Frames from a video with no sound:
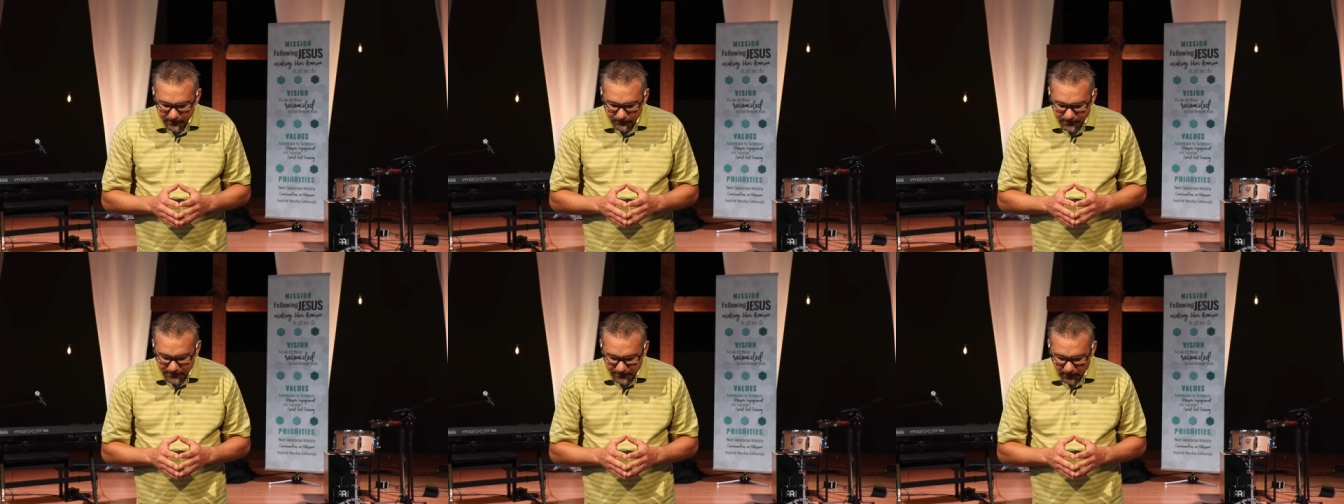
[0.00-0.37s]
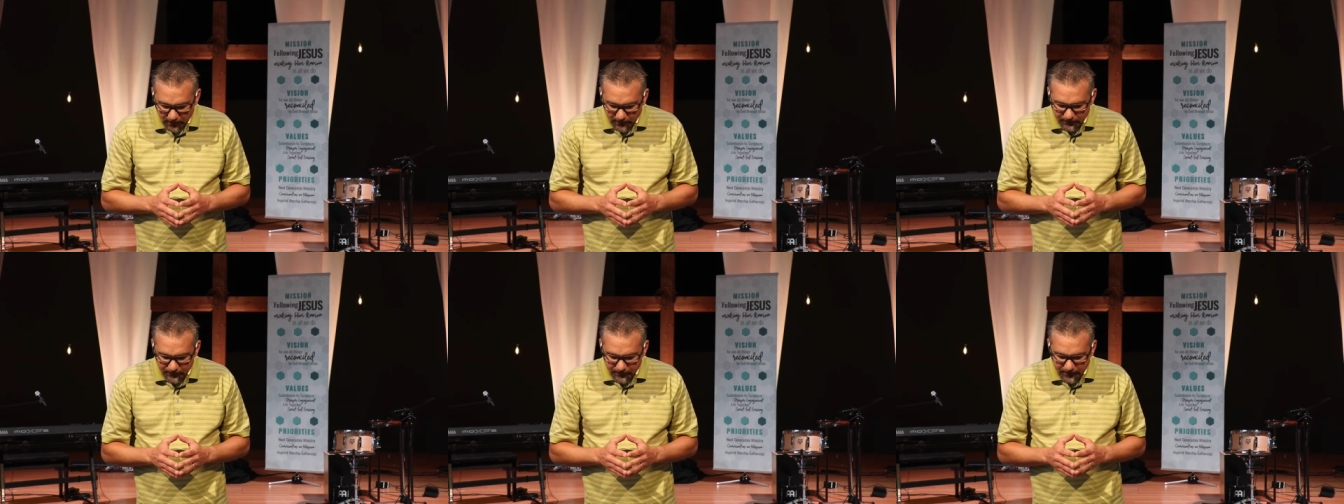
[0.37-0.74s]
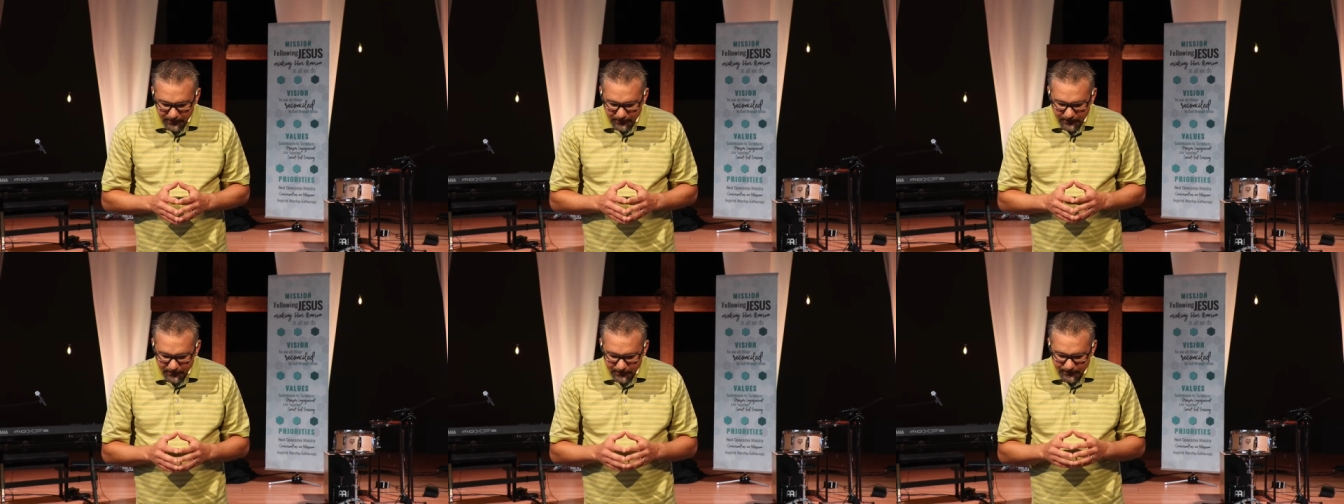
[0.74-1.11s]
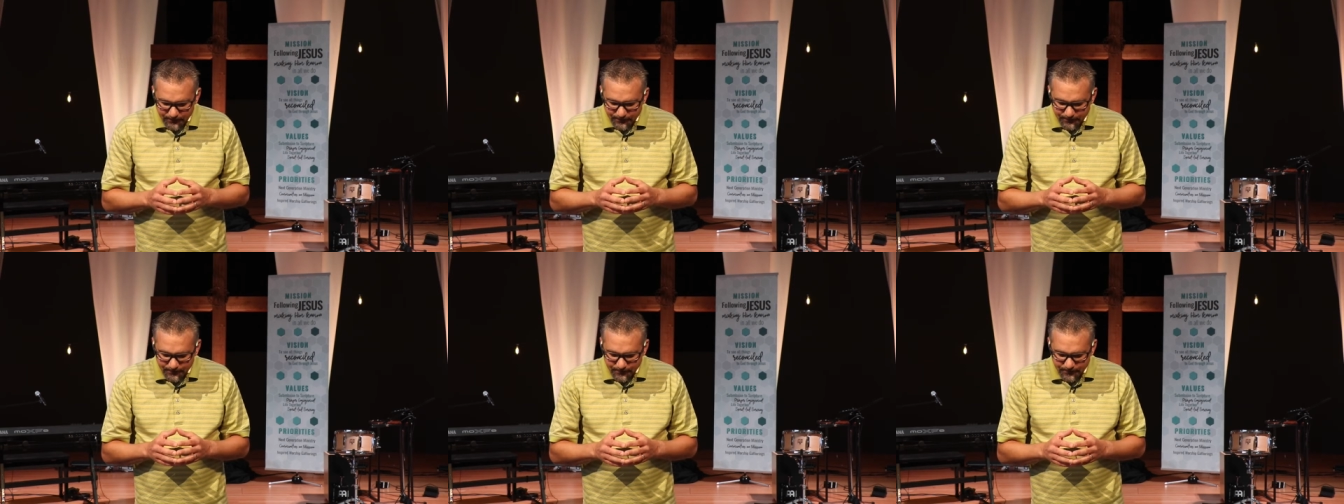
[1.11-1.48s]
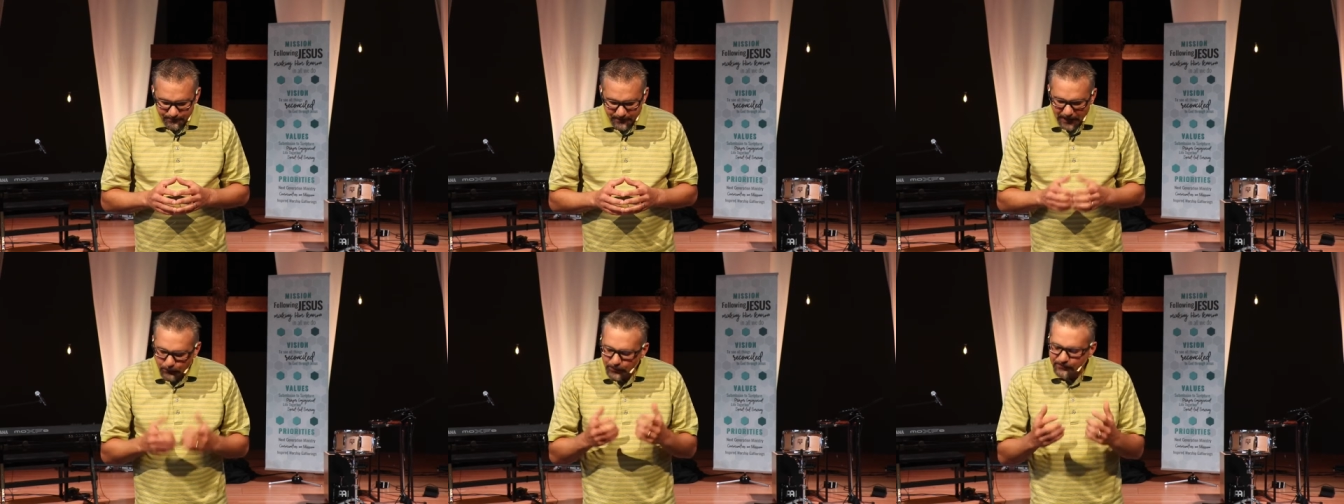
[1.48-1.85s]
resolved.
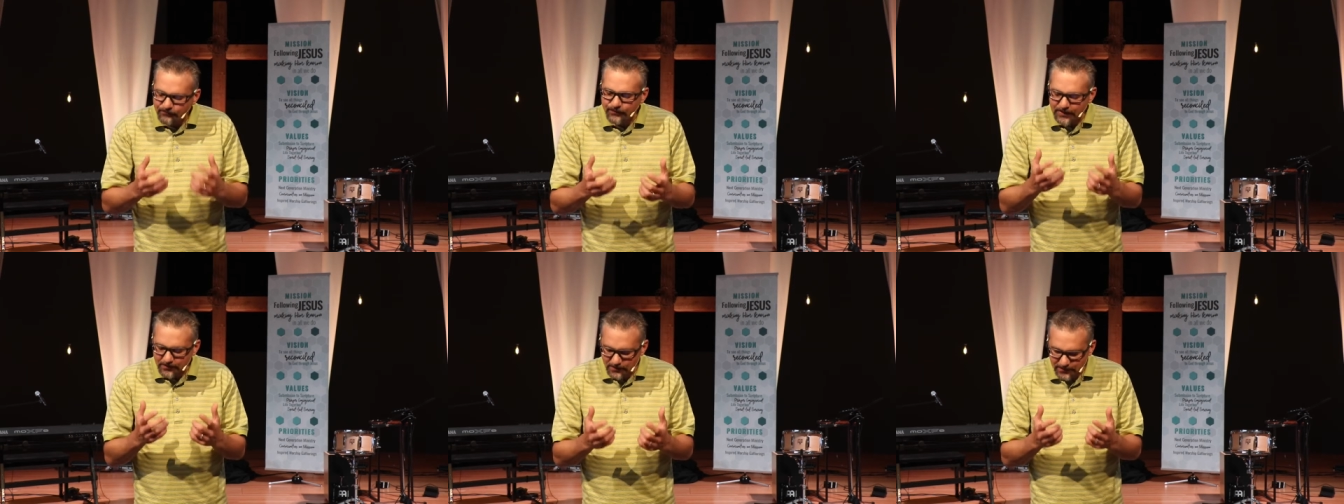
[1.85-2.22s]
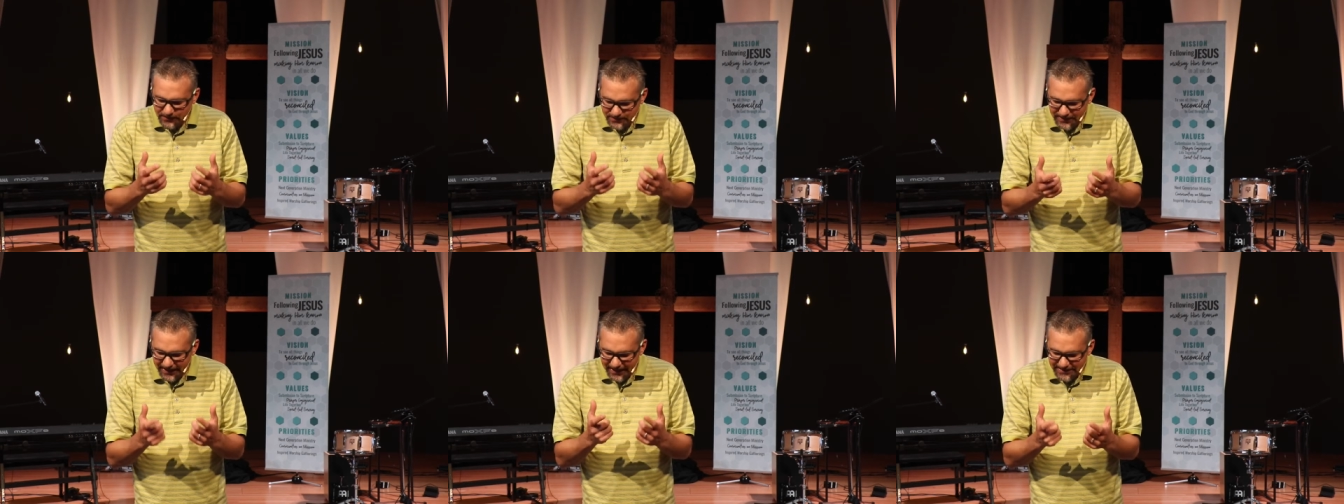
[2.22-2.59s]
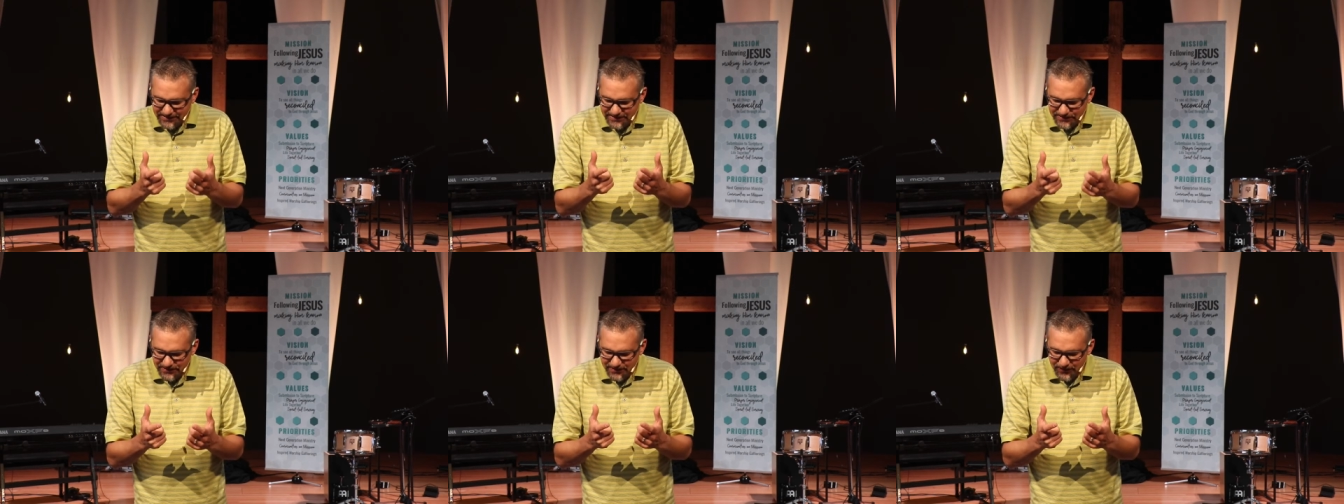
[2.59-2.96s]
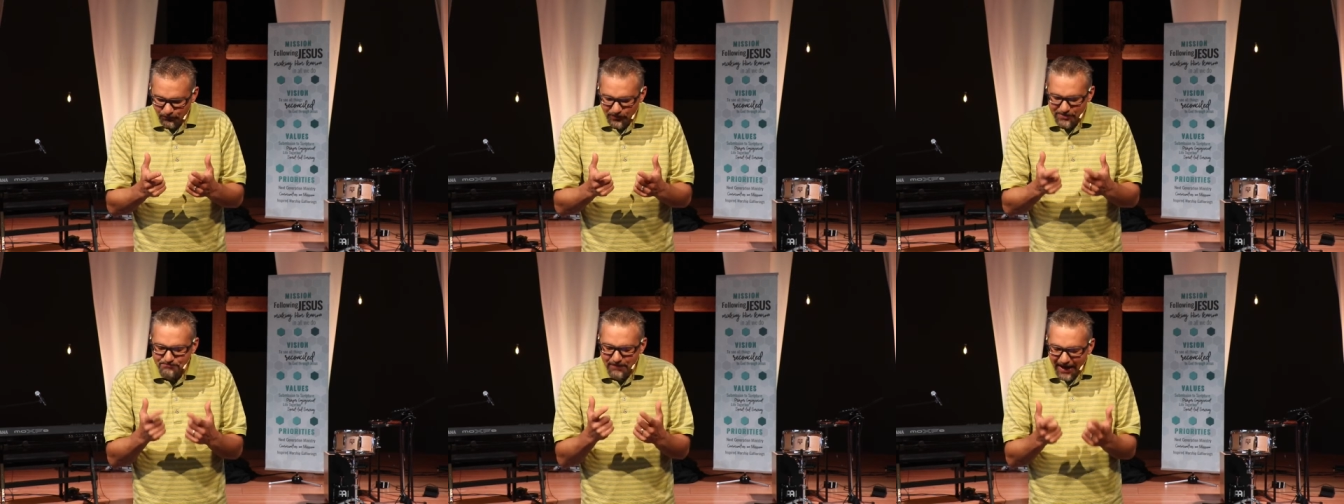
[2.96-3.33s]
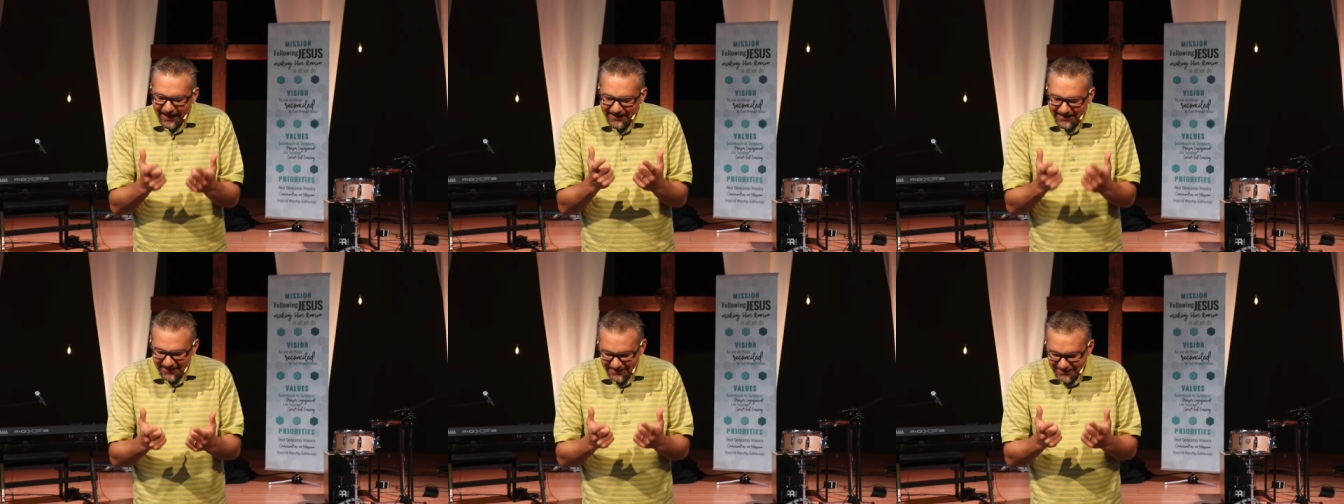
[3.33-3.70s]
God, reveal to us,
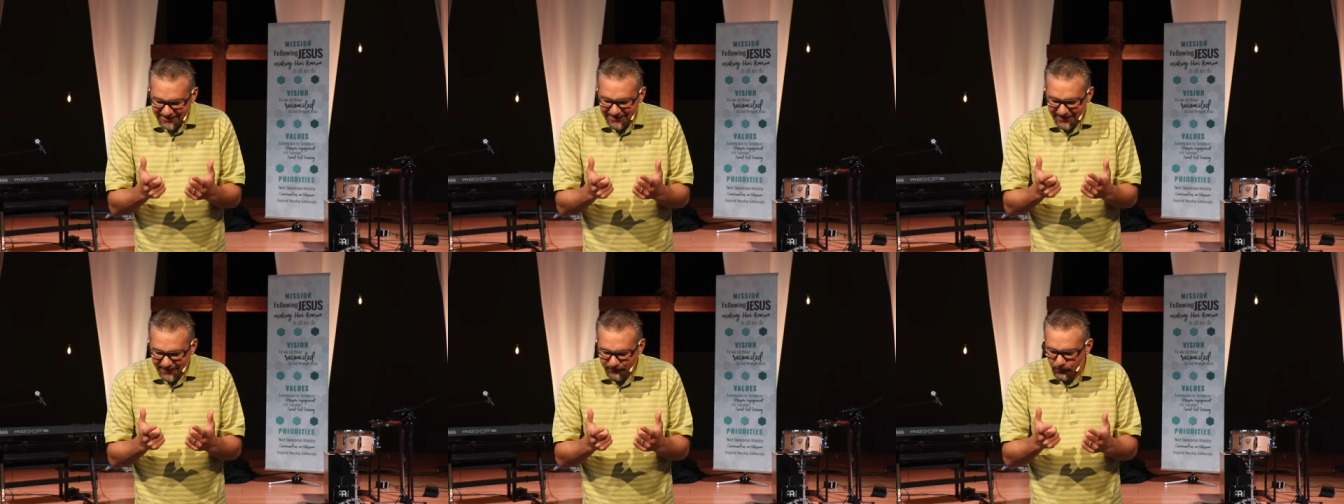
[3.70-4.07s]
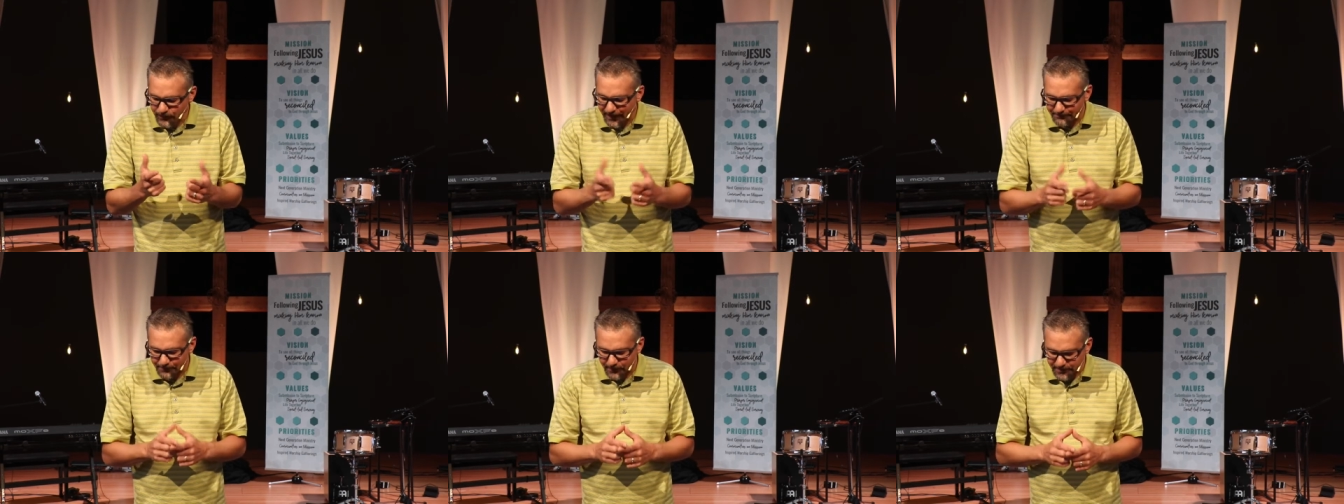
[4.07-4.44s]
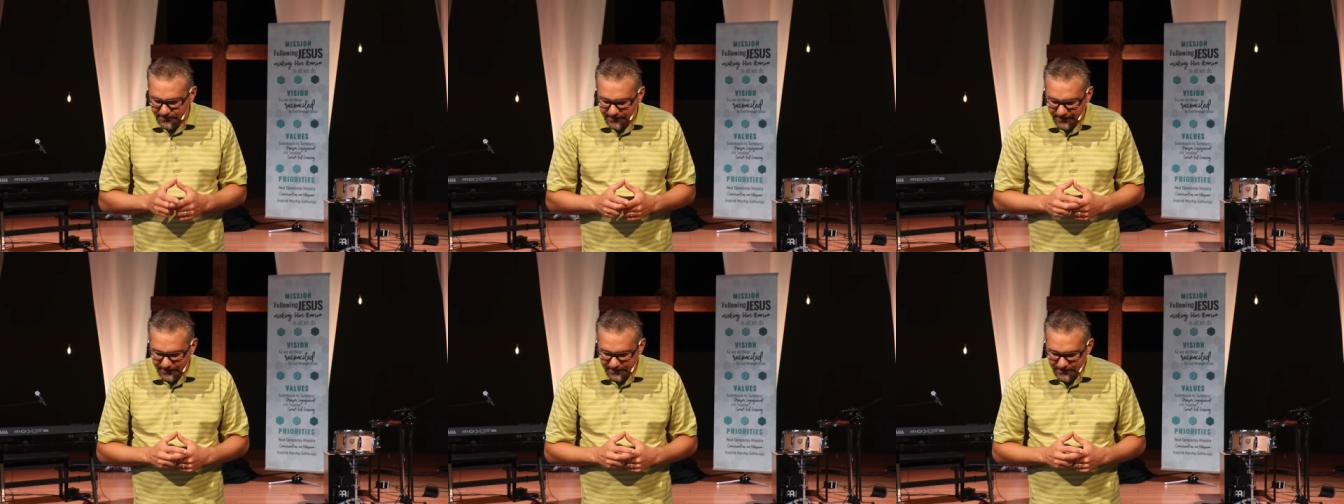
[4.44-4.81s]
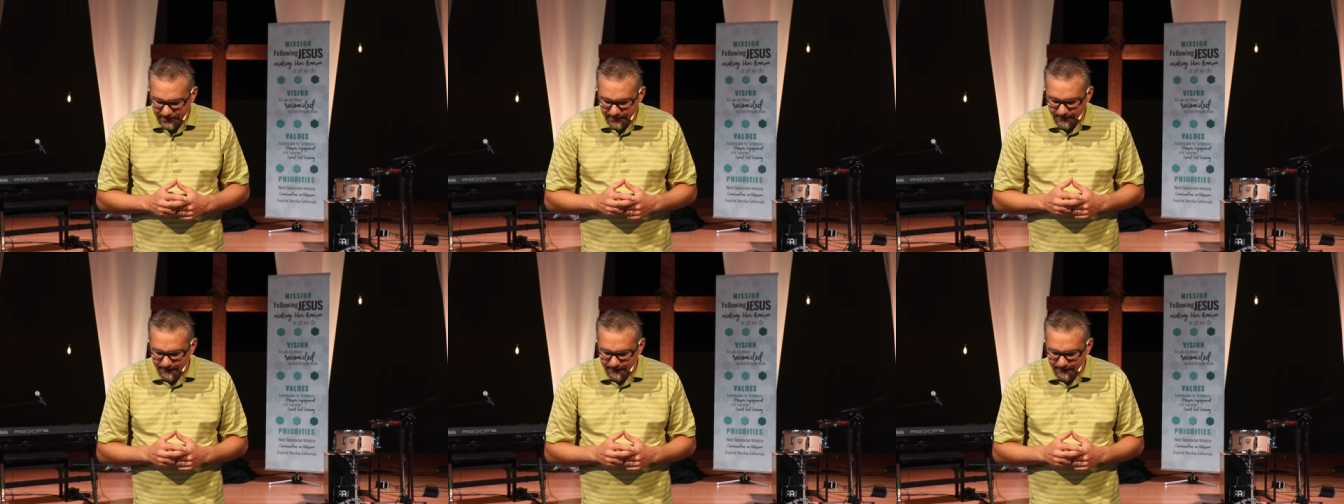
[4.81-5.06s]
remind us of who that person is.